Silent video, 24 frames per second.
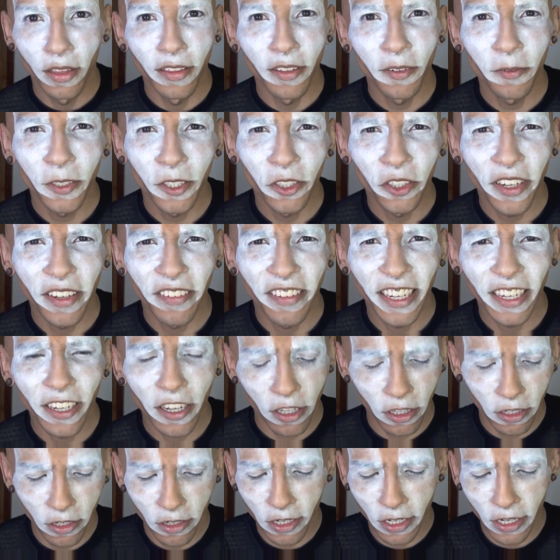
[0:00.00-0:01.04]
Then once you have that
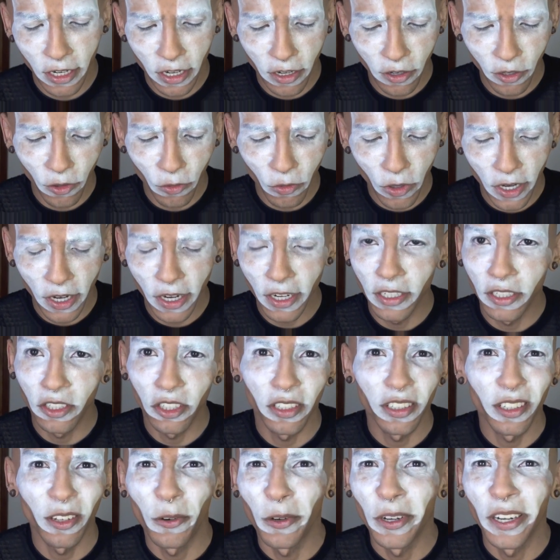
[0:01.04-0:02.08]
color on how you want it,
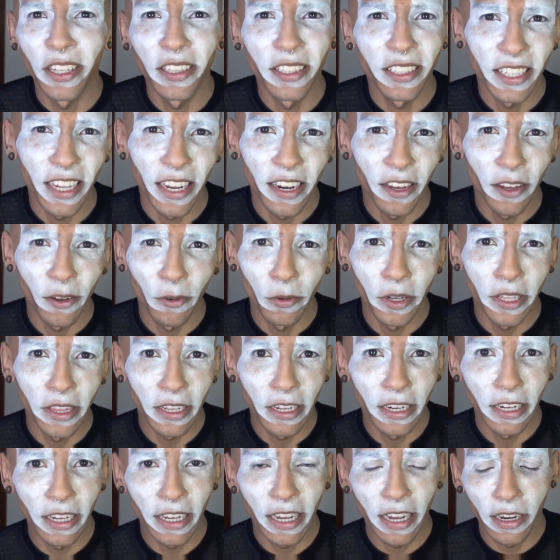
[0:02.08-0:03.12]
just go in and set it with
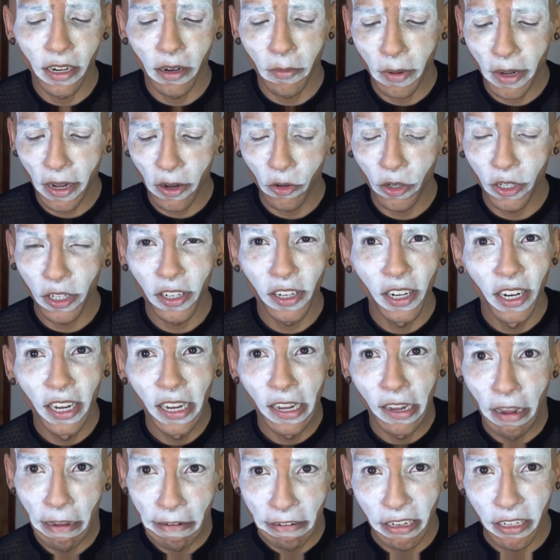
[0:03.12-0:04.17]
any kind of powder.
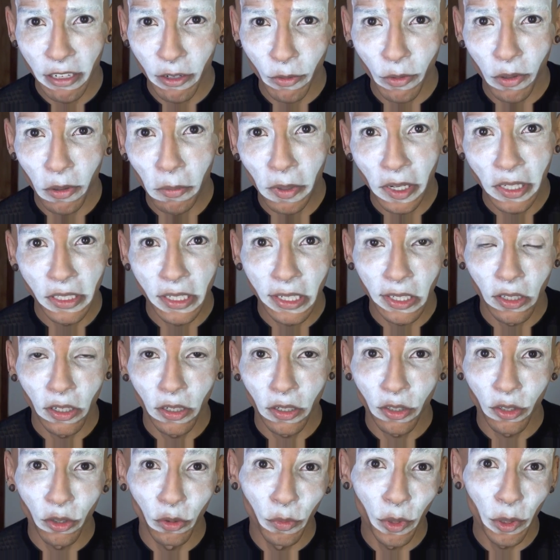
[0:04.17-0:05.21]
I didn't want mine to
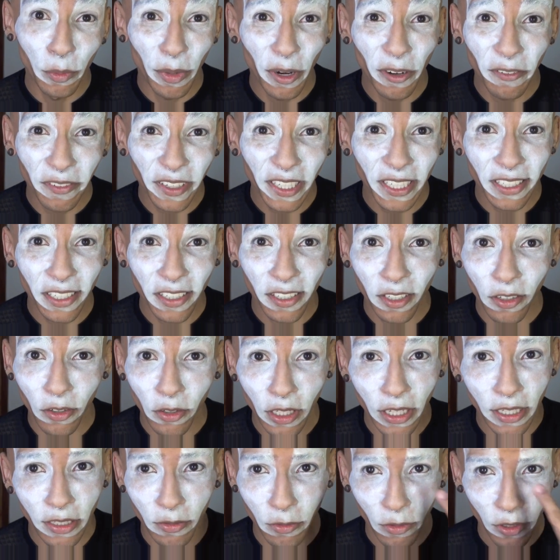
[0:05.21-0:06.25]
look super perfect,
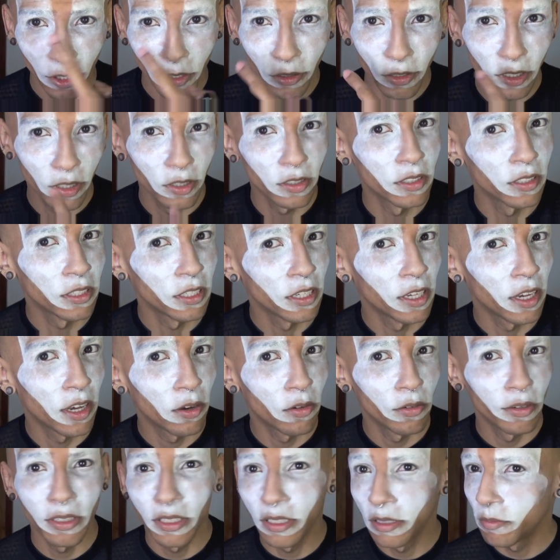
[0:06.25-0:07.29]
so that's why you can see
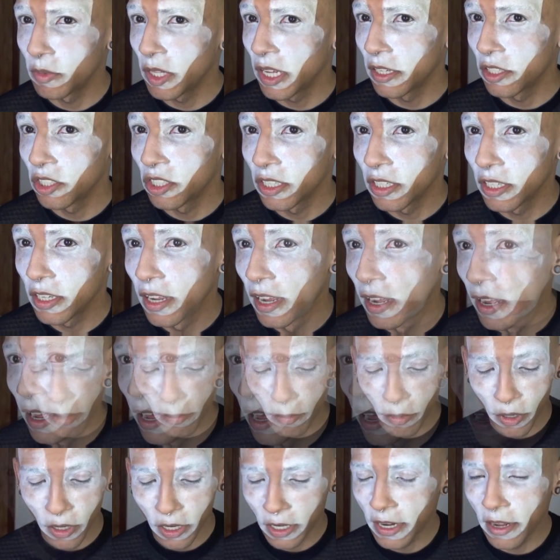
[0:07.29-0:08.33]
how it's splotchy.
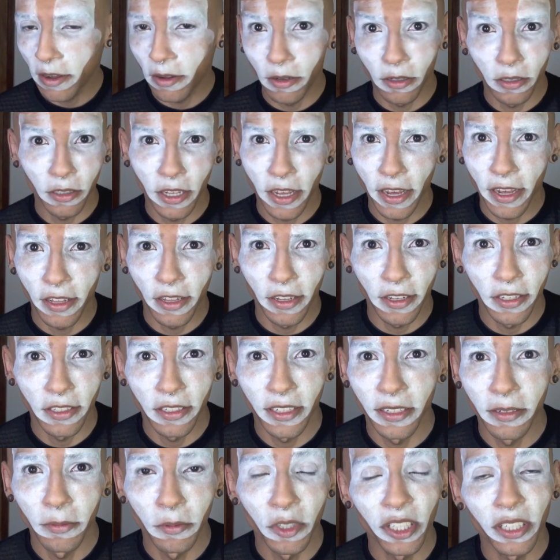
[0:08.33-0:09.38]
But now, yeah, like I
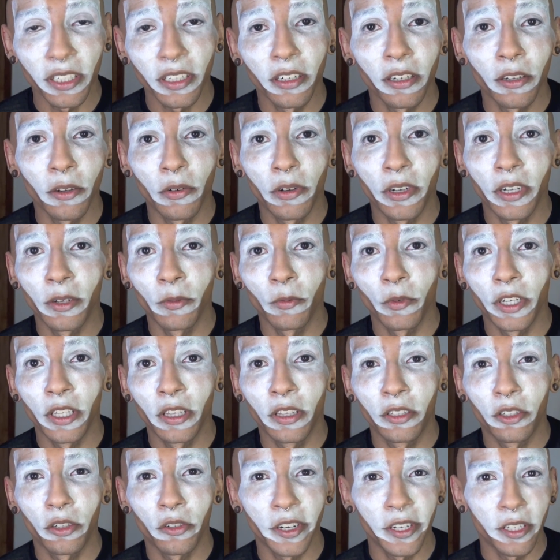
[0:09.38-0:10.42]
said, I'm just going to go in
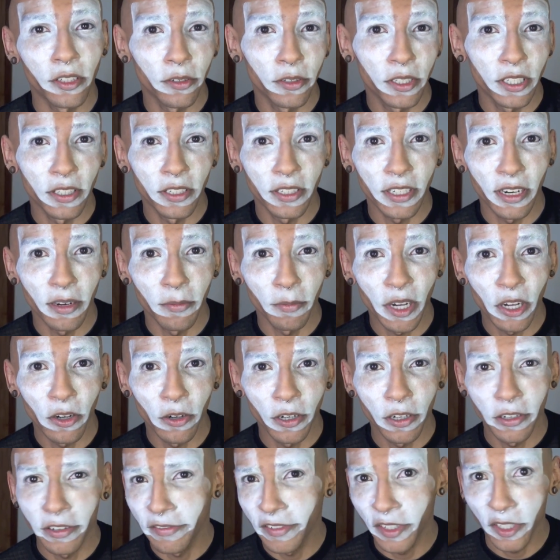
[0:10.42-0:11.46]
with translucent setting
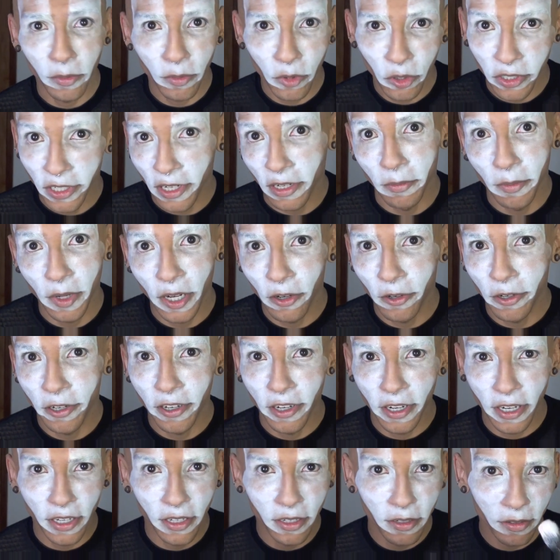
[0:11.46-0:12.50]
powder, invisible setting powder,
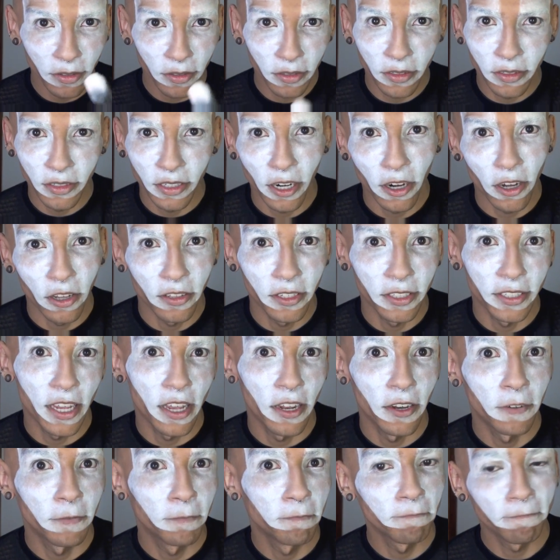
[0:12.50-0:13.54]
and set all this
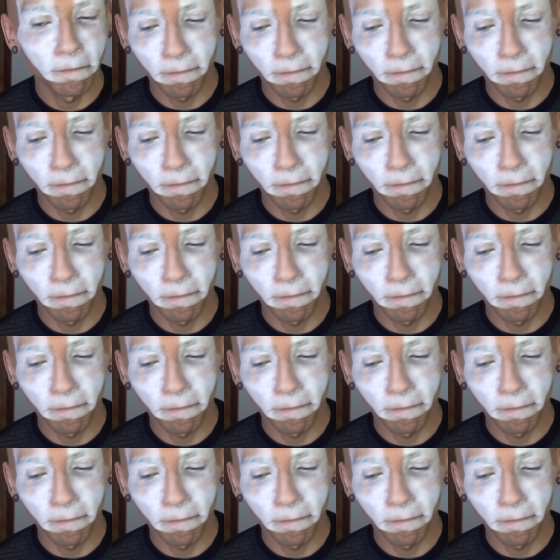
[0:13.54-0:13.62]
on.